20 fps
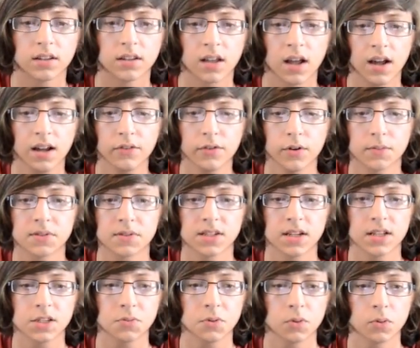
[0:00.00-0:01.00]
It kind of
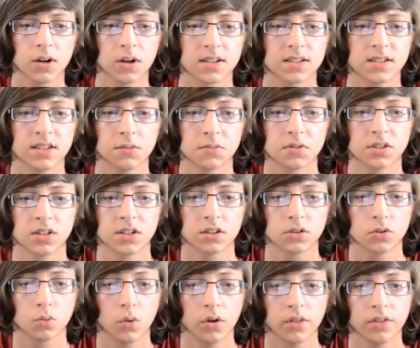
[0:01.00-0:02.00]
upsets me when I see them stick
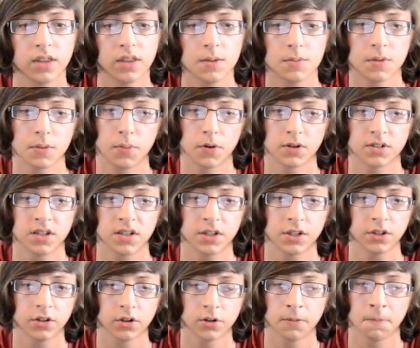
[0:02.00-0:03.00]
to one theme in
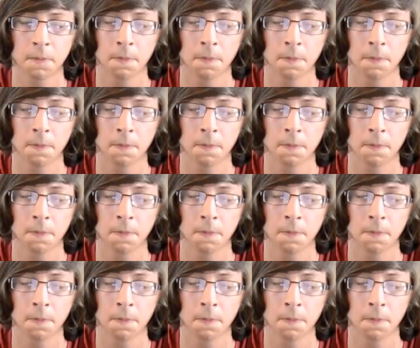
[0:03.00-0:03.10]
particular.